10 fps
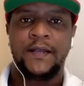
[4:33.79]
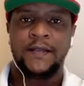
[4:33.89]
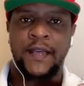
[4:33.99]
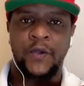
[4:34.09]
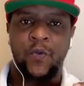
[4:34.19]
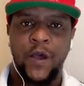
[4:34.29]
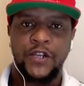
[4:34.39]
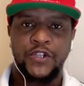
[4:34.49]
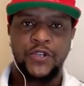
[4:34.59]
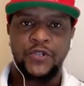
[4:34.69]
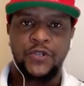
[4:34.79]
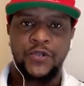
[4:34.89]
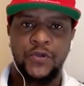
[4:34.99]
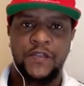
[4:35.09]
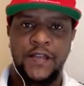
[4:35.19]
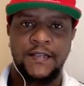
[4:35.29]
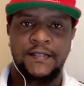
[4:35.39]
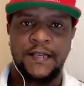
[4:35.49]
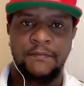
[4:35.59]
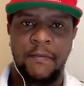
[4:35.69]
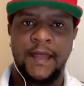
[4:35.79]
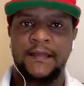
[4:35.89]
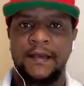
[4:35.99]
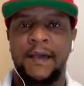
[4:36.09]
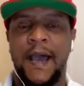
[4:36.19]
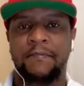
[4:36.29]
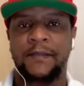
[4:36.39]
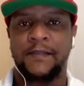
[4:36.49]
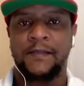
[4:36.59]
they want you to do things that make them happy.